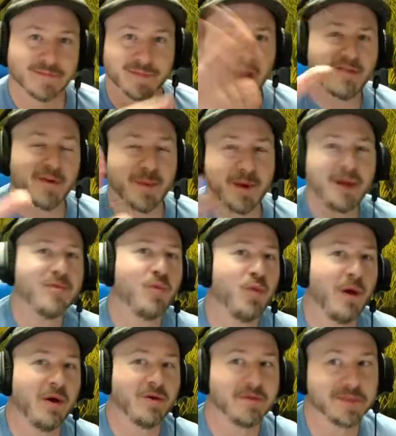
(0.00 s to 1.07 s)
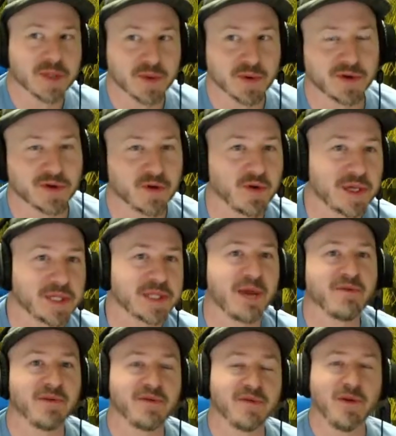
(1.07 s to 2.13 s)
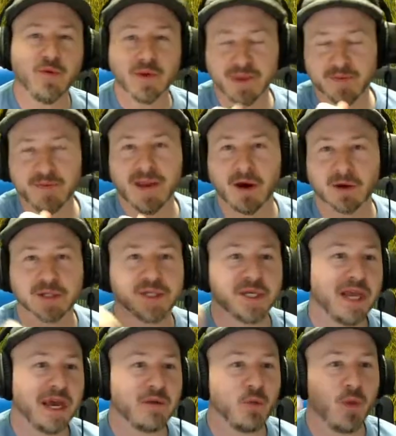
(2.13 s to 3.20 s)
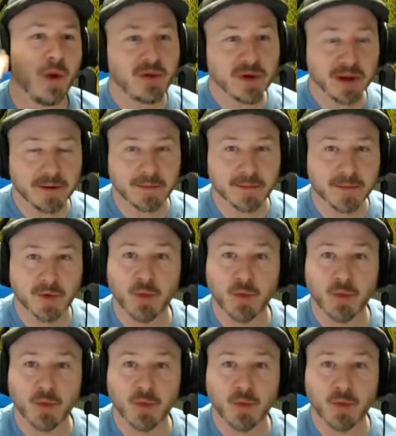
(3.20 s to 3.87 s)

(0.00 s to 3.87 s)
Hey everybody, welcome to another QuickSave review with me, RC, and welcome